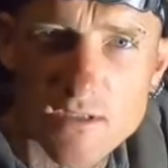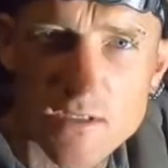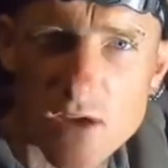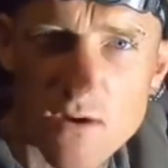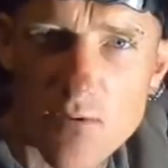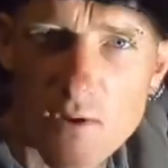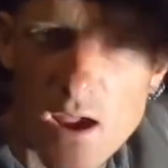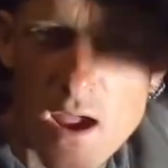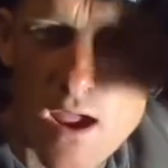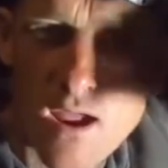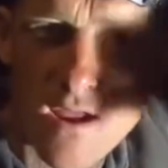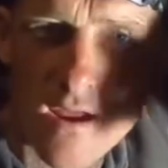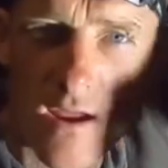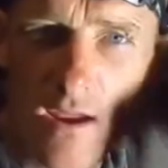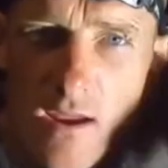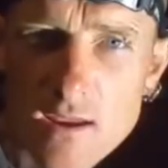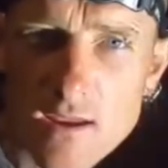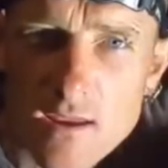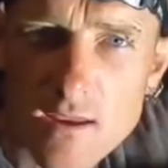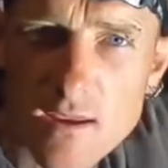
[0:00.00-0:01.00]
So
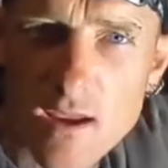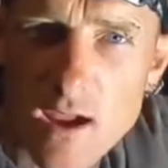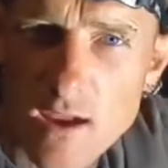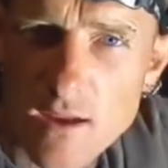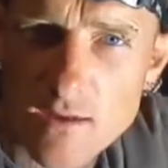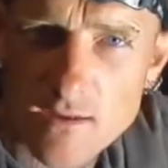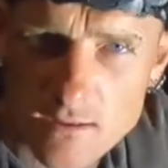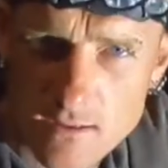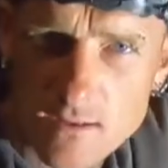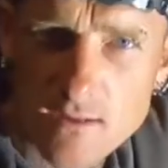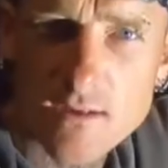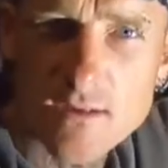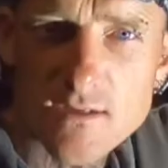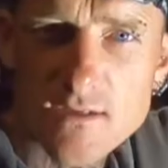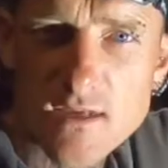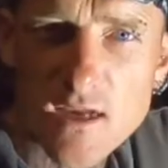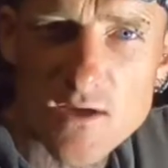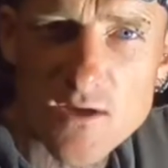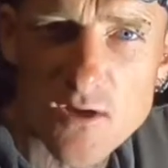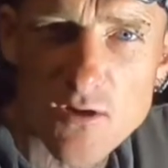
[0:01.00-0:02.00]
yeah,
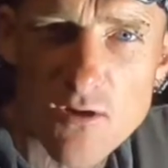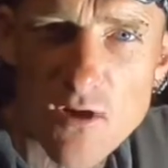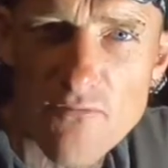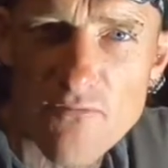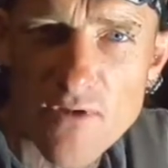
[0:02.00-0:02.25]
stay tuned.